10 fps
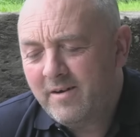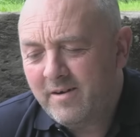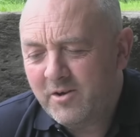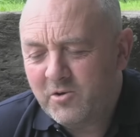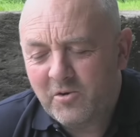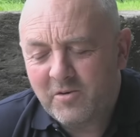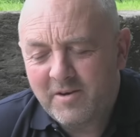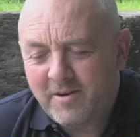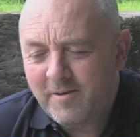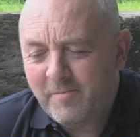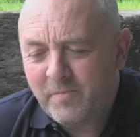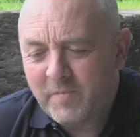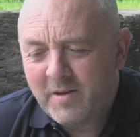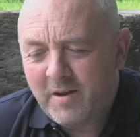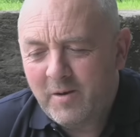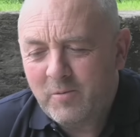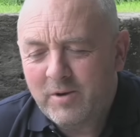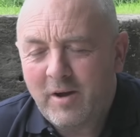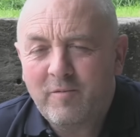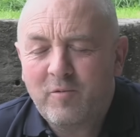I don't know. I
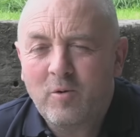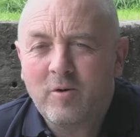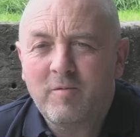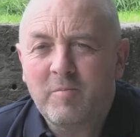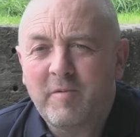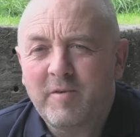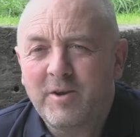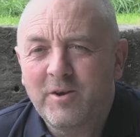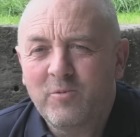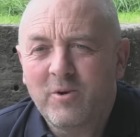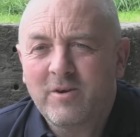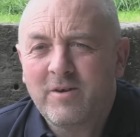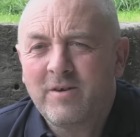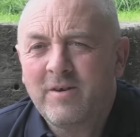wouldn't have 4 of them if it didn't work.